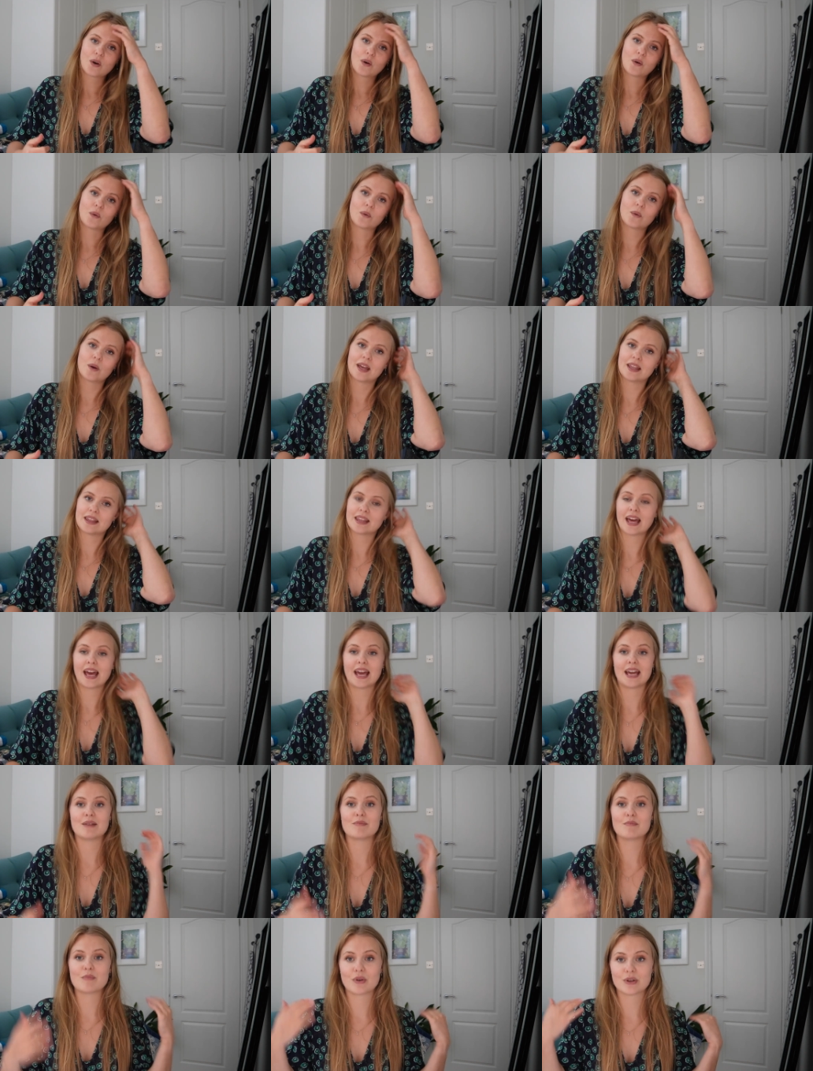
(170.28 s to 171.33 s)
with
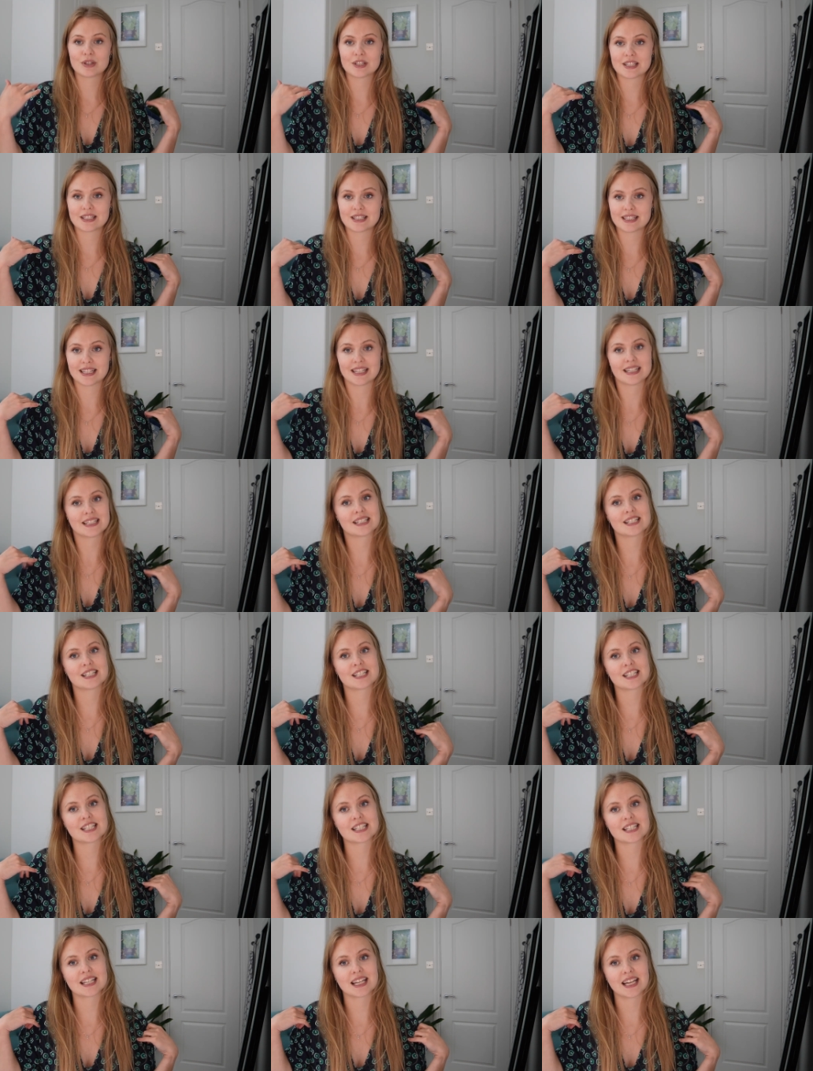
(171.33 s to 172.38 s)
a moss
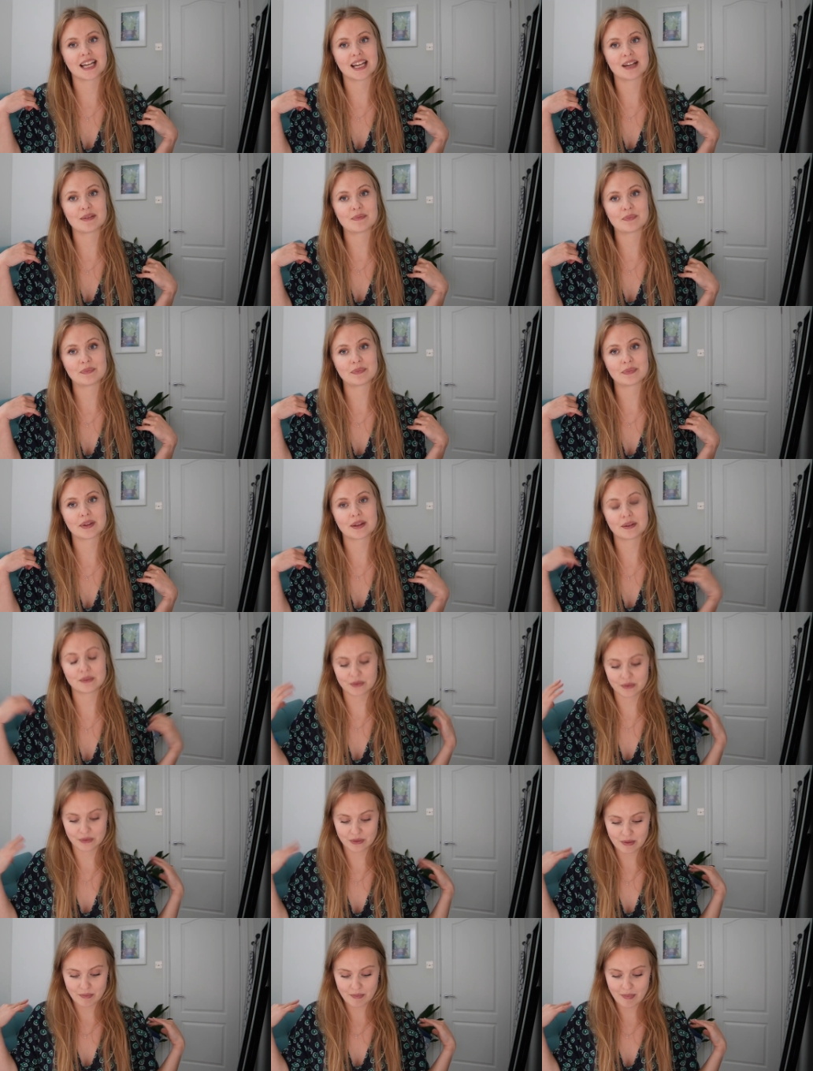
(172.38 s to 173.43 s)
stitch
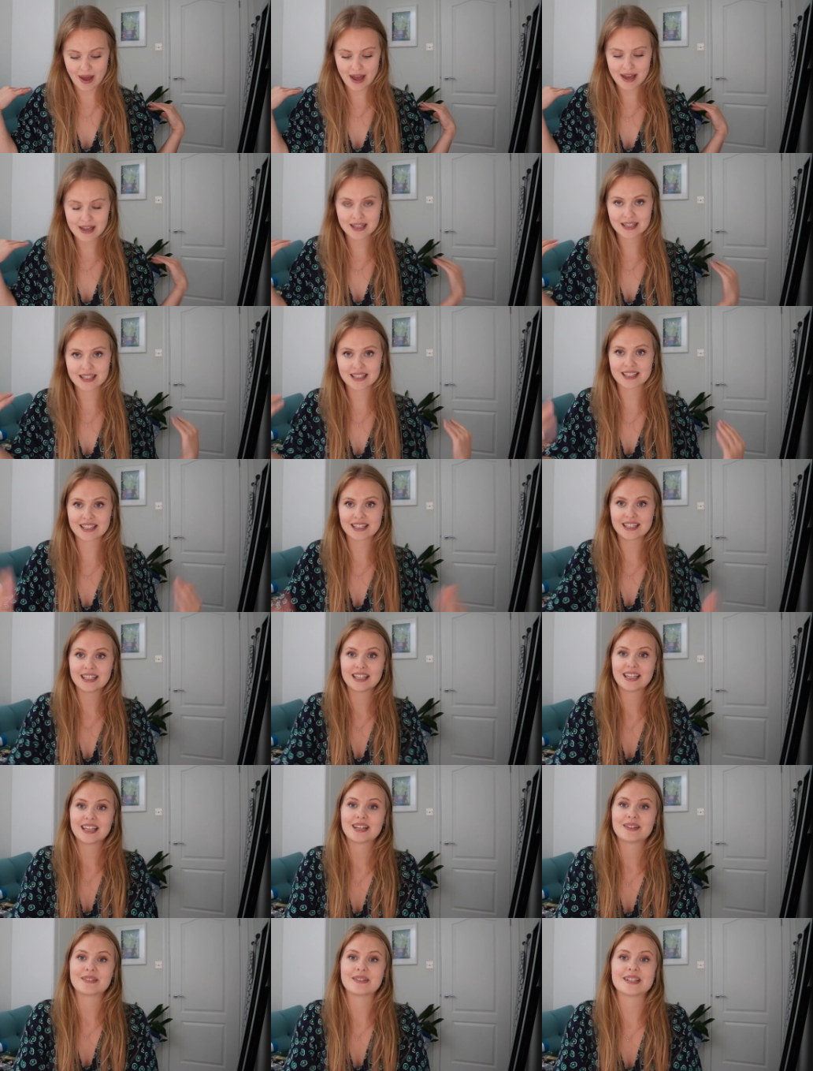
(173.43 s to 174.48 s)
on the back,
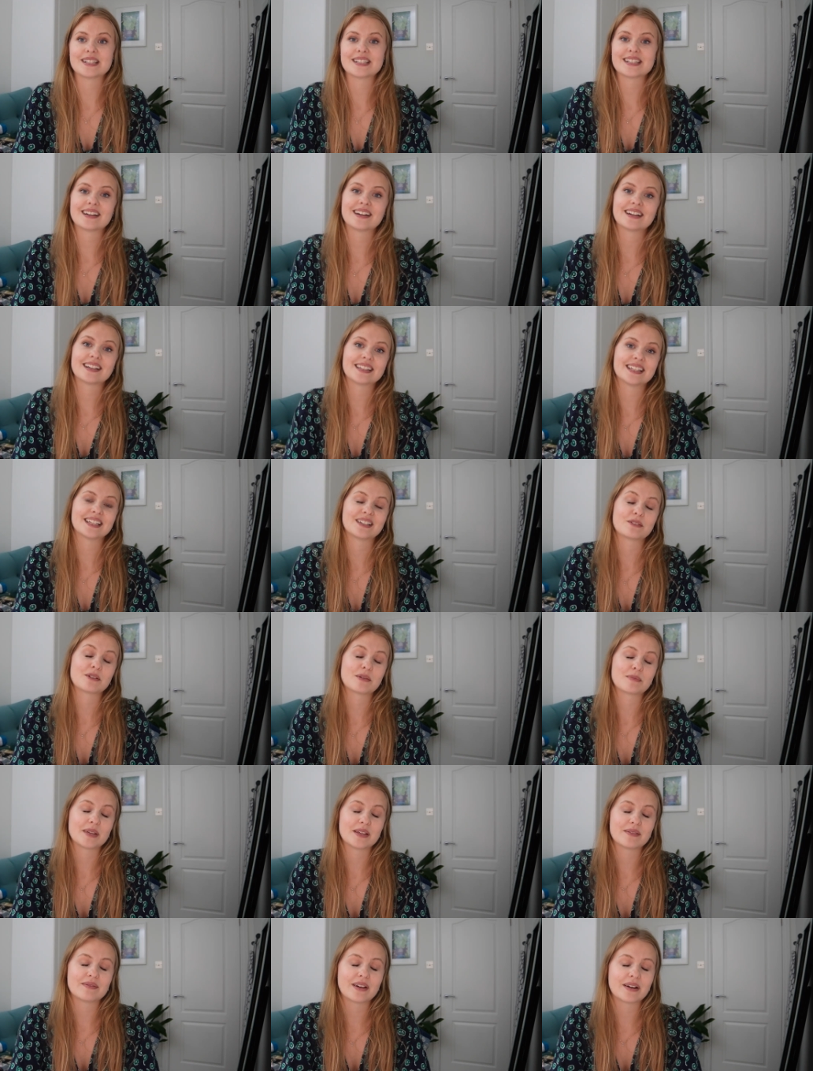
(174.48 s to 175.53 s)
which I think will
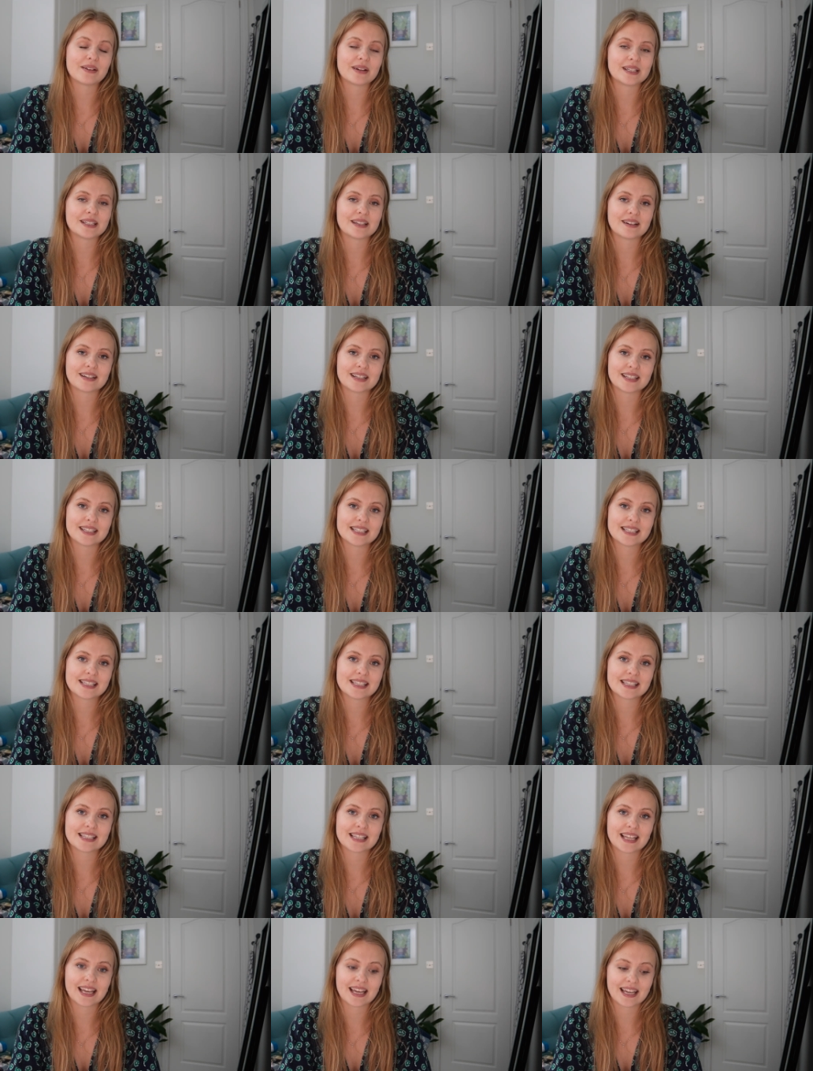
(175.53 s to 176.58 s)
be very
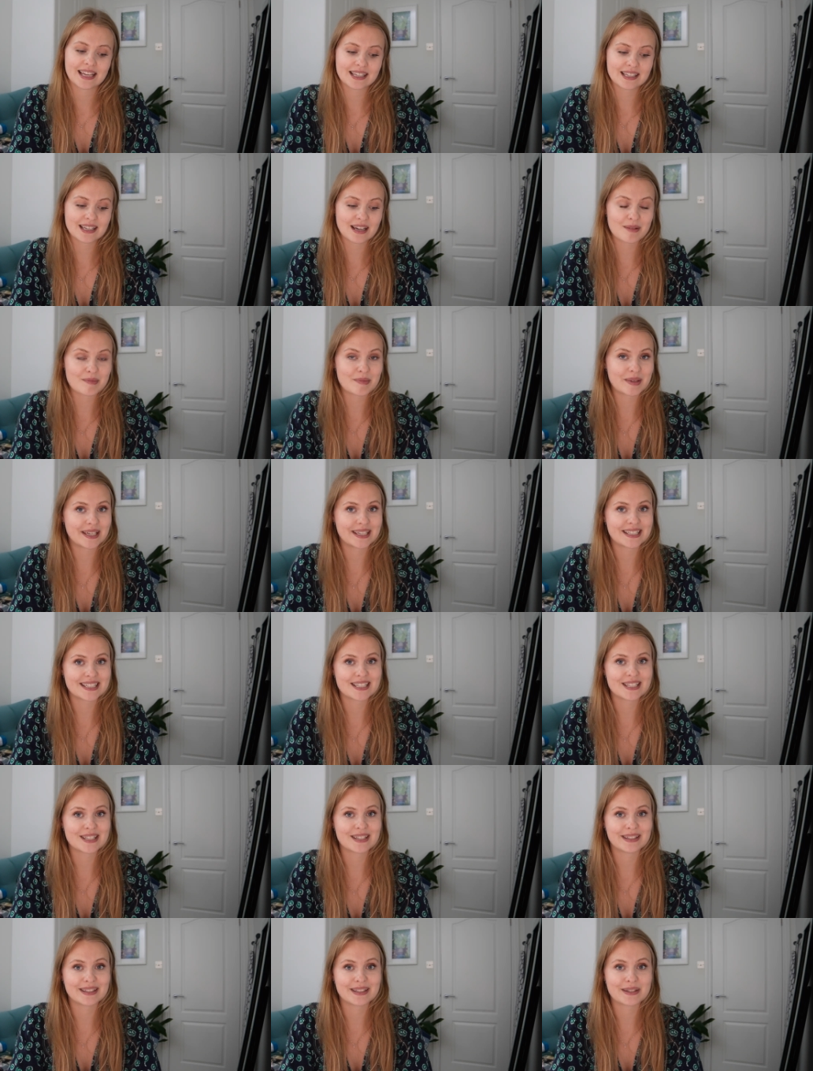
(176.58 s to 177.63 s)
nice coming
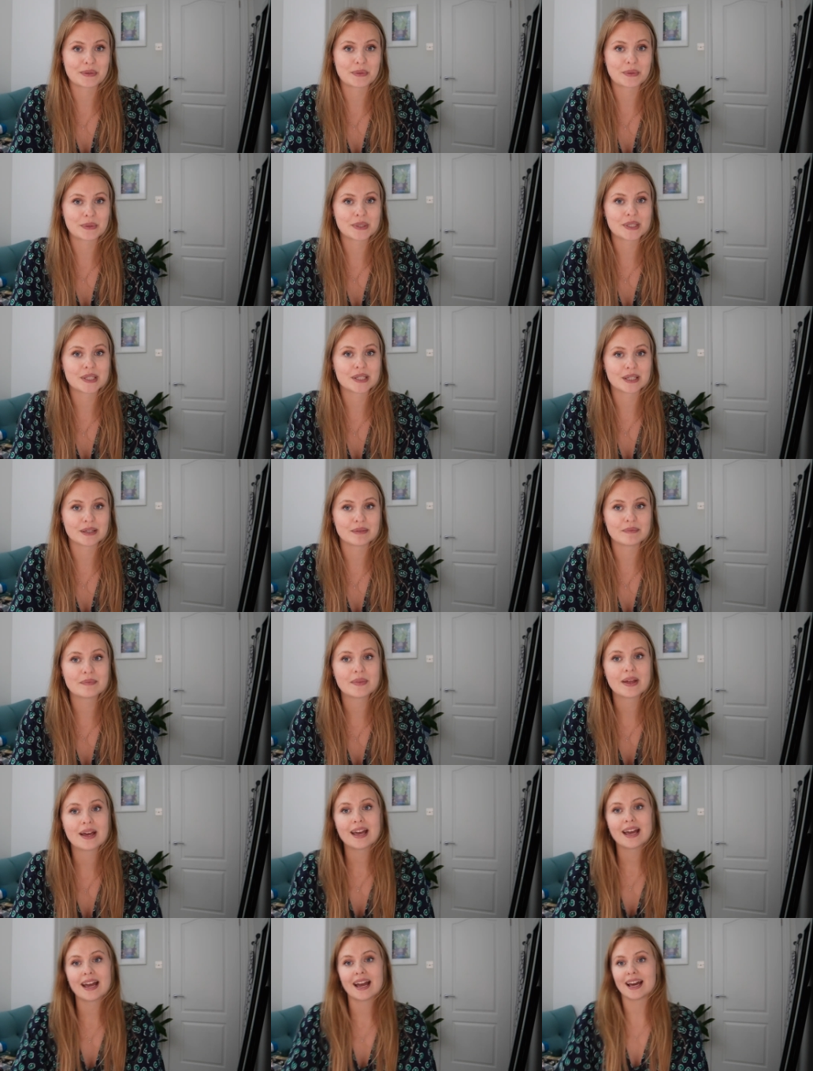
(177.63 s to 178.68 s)
into the autumn.
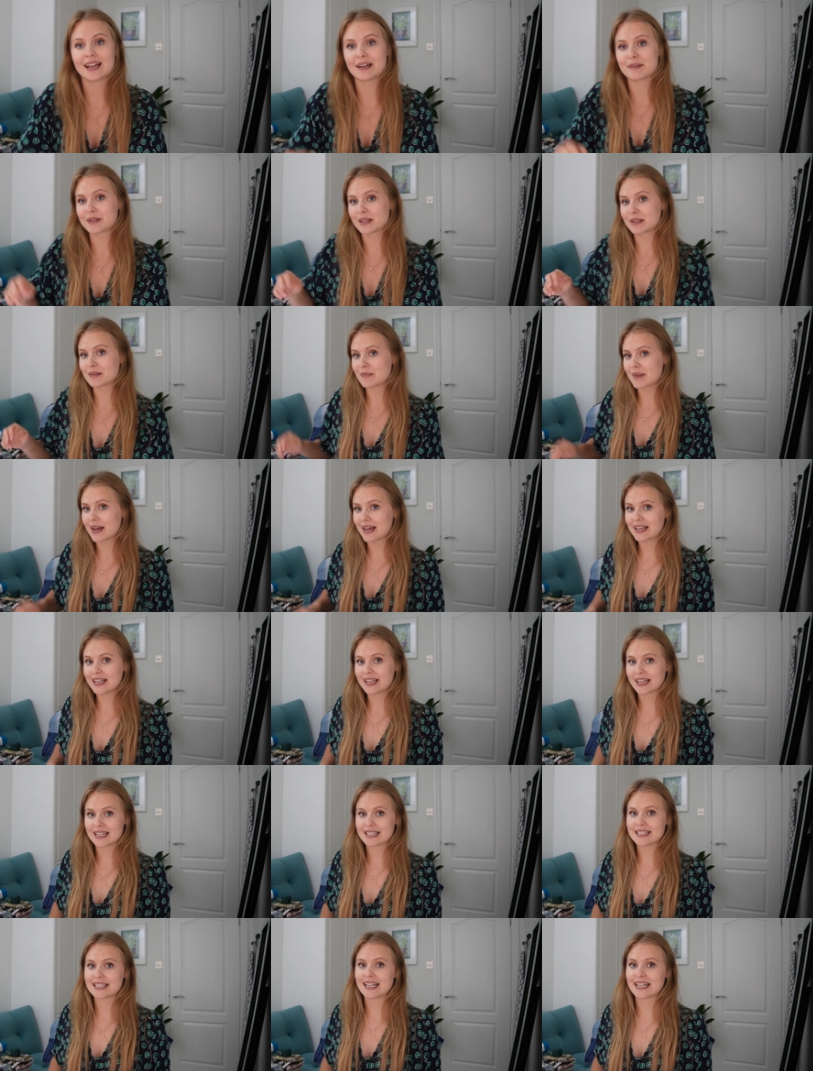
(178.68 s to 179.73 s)
And I'm going to make it